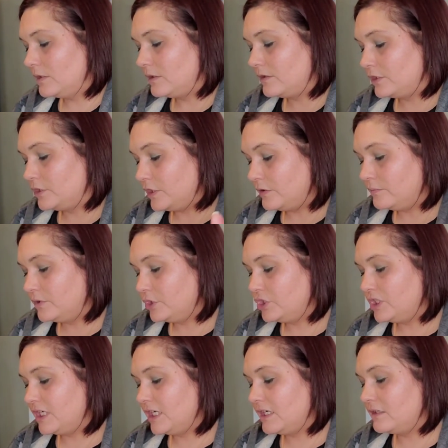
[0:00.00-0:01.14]
the dough
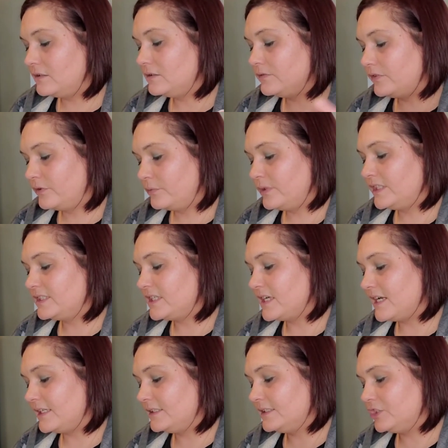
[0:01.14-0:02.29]
machine, three
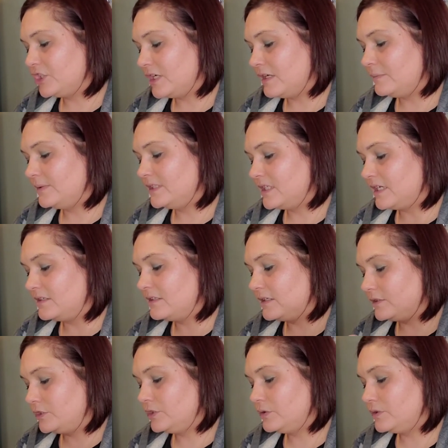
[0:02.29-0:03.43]
slide shapes, and
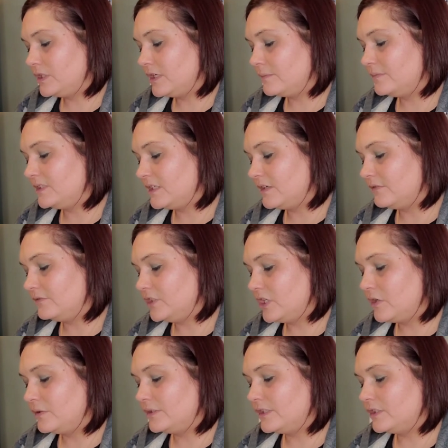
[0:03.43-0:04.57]
then two tubs of
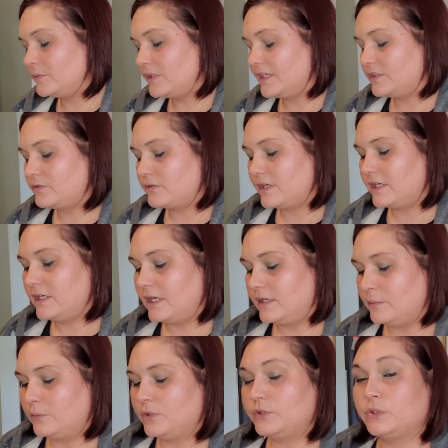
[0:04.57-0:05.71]
dough. And this one has red and
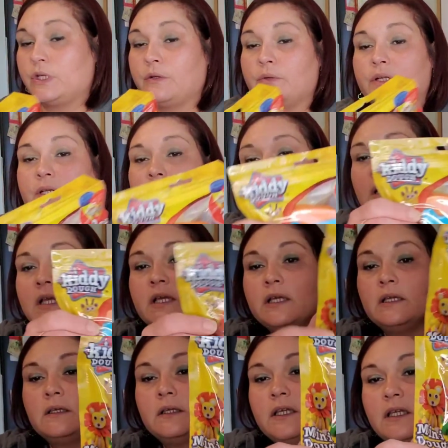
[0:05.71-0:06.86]
blue dough in
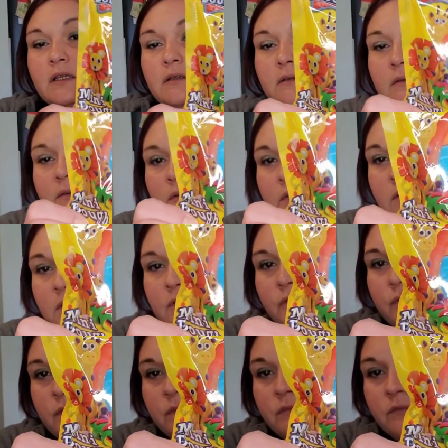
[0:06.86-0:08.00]
it.
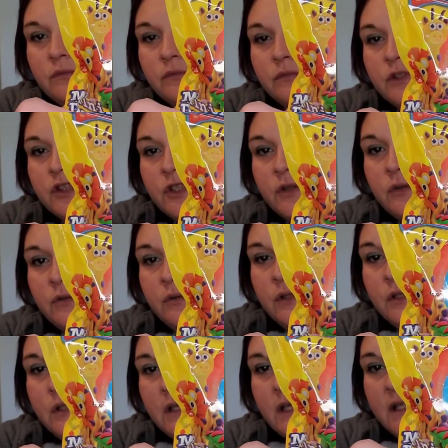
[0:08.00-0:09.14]
So,
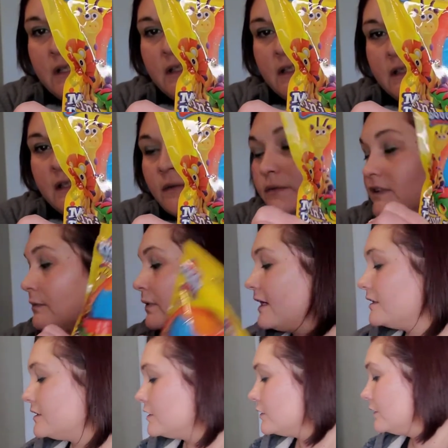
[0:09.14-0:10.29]
I didn't think that was a bad
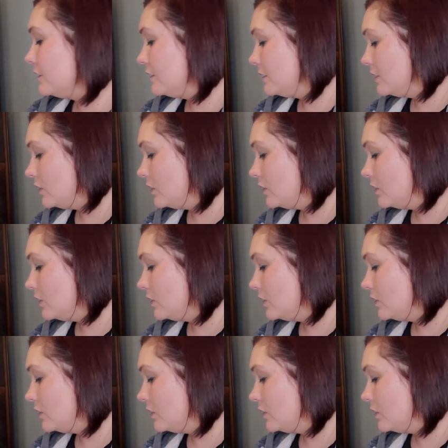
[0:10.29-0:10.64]
deal.